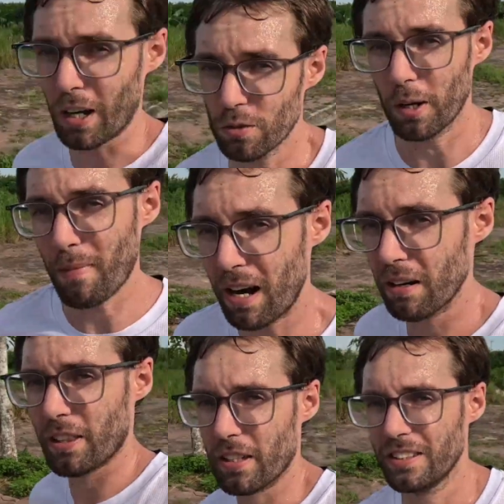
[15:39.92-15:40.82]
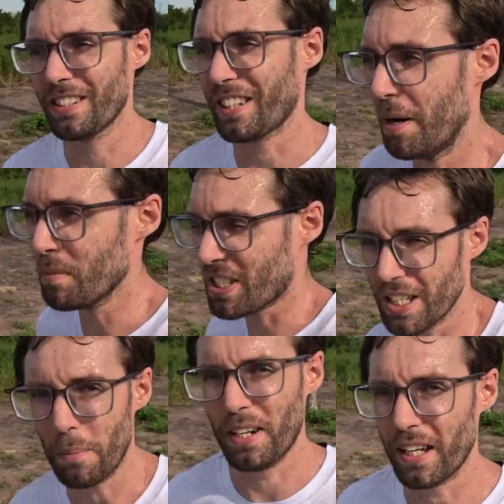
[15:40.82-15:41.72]
I run marathons, I'm a
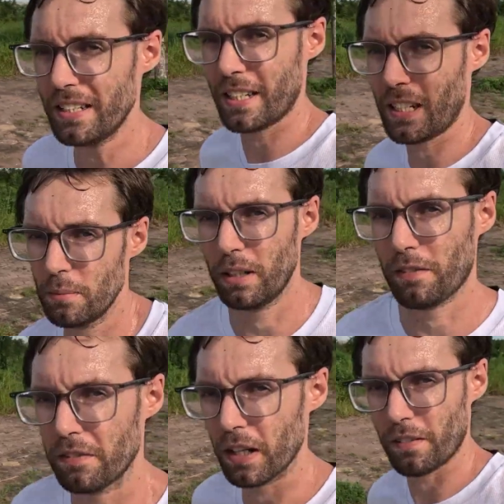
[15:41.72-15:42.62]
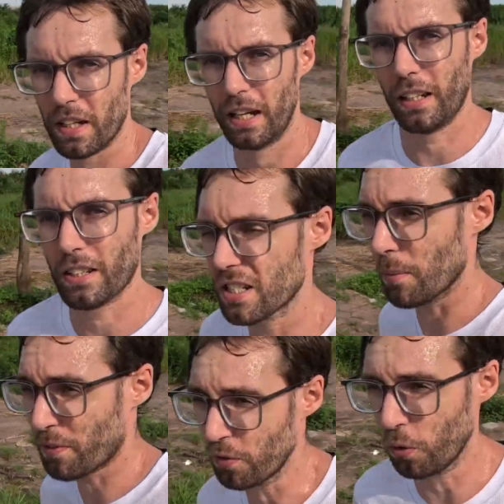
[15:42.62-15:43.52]
sub 19-minute 5K and
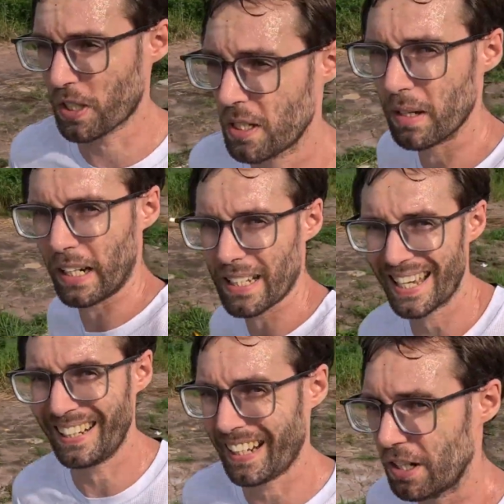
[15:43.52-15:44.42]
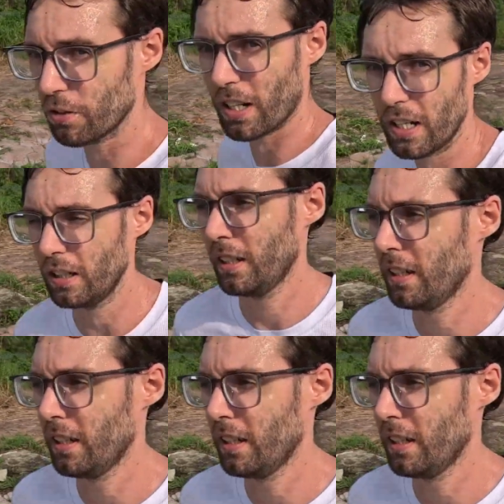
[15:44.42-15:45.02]
sub 40-minute 10K runner,